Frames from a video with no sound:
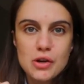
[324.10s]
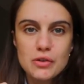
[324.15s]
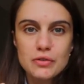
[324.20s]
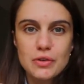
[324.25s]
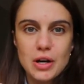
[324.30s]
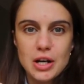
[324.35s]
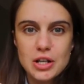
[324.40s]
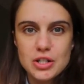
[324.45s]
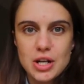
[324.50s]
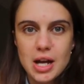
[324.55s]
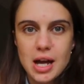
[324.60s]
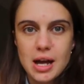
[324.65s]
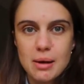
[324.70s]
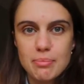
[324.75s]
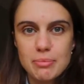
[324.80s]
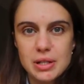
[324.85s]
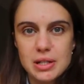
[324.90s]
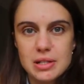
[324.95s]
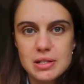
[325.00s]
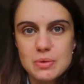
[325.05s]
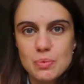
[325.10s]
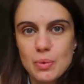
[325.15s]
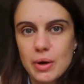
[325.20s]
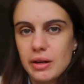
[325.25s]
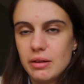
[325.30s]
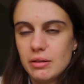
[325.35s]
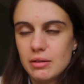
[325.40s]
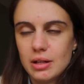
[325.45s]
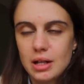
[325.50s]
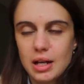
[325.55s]
fresh air because
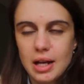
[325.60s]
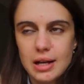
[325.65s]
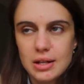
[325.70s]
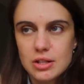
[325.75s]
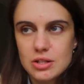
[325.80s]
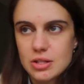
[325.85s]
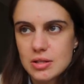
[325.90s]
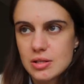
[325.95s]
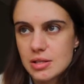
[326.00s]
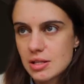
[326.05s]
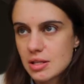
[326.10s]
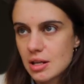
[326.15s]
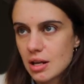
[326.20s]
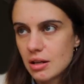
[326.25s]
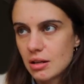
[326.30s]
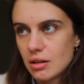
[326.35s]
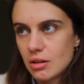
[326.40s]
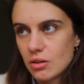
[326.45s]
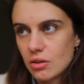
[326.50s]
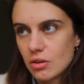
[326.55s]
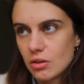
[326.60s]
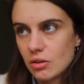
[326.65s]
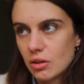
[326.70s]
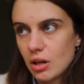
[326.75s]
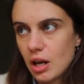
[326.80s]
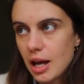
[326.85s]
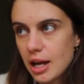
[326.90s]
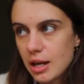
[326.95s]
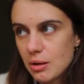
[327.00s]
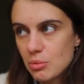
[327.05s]
when lectures are
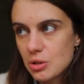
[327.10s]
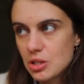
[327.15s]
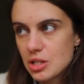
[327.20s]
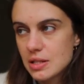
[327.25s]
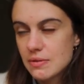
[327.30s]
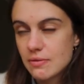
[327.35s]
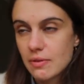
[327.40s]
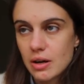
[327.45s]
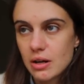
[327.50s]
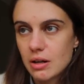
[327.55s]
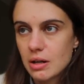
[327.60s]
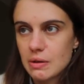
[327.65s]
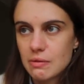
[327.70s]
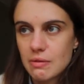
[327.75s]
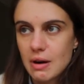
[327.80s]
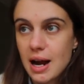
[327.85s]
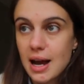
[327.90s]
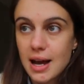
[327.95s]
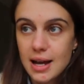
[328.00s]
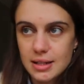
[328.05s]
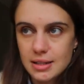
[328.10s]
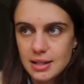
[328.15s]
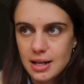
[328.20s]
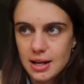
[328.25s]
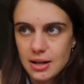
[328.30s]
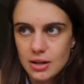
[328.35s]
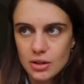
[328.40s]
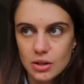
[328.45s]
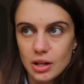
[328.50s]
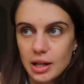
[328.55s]
online which is very rare
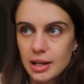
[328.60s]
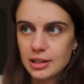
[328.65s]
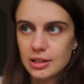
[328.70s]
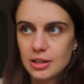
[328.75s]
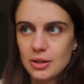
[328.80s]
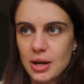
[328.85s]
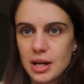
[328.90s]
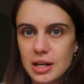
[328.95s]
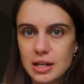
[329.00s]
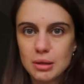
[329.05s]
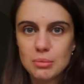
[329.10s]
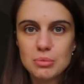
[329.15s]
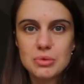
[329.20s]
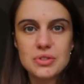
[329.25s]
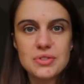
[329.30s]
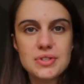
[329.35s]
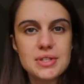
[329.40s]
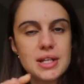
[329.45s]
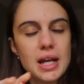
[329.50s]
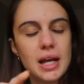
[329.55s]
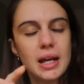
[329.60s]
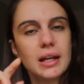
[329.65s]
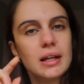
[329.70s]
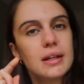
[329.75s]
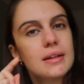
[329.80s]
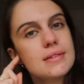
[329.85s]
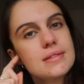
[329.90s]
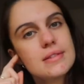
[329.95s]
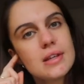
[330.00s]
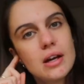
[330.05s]
now like you end up just staying
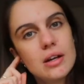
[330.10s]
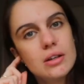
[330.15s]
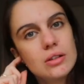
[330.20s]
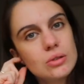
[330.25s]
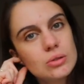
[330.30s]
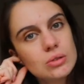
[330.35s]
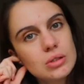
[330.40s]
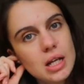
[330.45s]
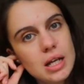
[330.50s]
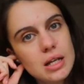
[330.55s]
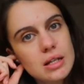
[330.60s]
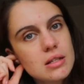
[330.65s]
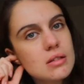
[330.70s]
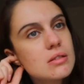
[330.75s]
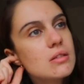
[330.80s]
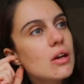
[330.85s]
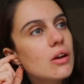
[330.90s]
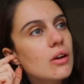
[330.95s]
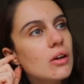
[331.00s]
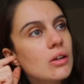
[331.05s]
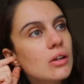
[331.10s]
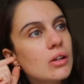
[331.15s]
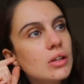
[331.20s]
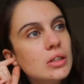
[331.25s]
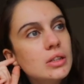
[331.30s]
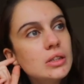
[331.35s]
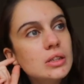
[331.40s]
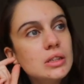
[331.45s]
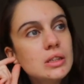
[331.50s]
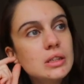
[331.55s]
inside all day so I'm
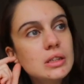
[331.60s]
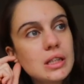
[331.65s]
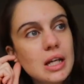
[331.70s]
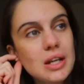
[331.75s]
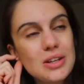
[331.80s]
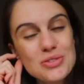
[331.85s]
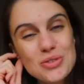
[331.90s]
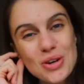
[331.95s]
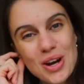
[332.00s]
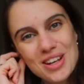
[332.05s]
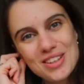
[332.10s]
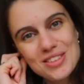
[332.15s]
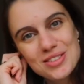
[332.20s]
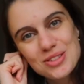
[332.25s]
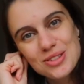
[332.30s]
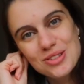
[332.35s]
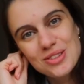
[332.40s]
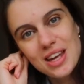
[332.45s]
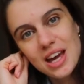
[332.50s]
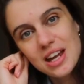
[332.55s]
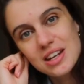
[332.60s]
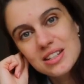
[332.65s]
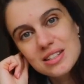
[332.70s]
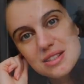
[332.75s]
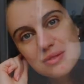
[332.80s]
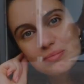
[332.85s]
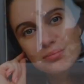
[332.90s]
gonna try and do that